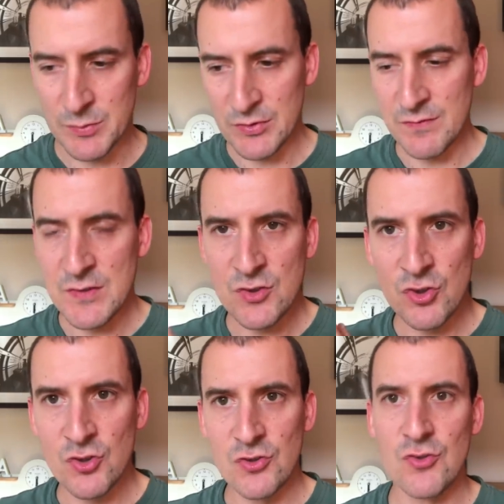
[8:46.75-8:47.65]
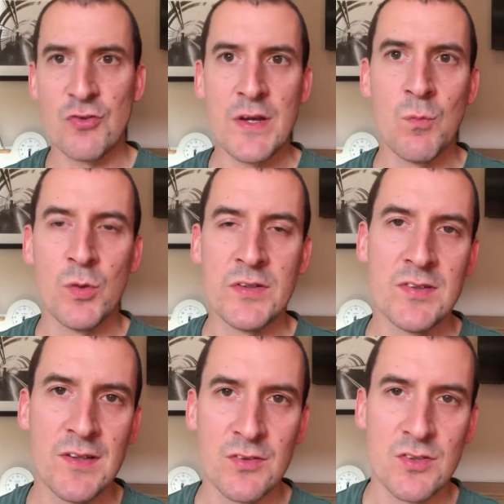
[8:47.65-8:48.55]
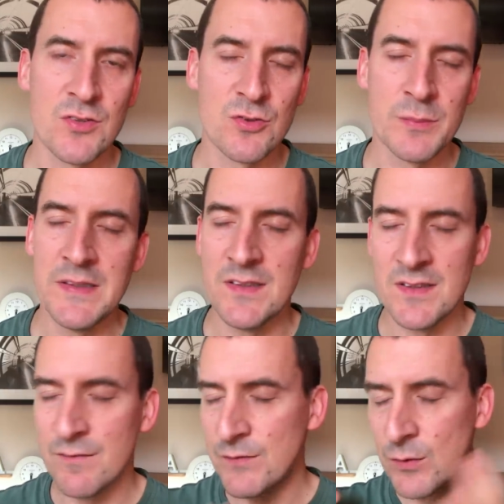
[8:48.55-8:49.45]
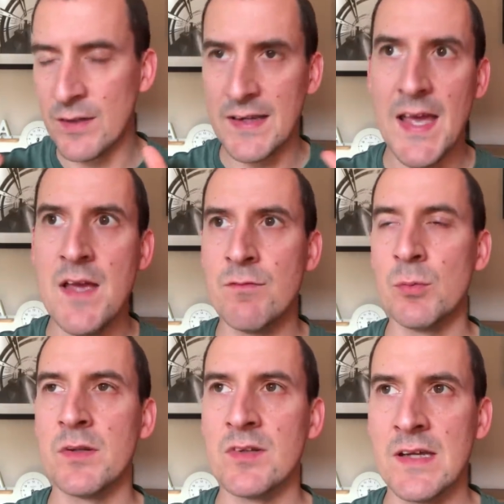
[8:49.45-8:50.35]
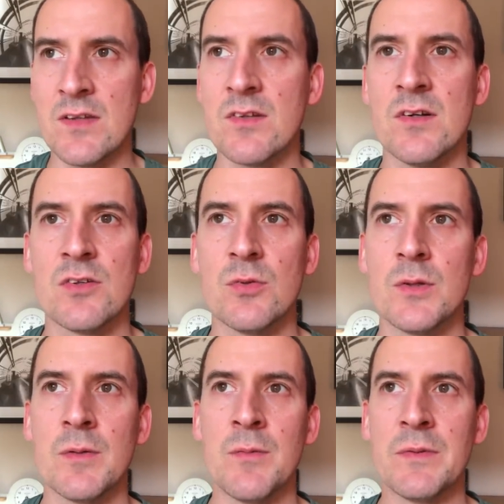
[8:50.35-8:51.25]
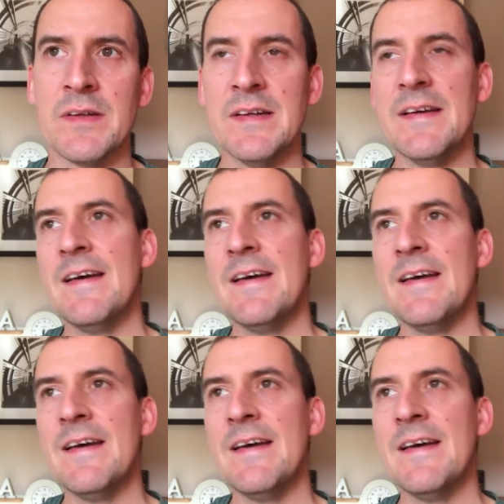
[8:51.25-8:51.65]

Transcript: Because if you just concentrate on what is said on social media, you feel like everyone is against Arsenal at the moment.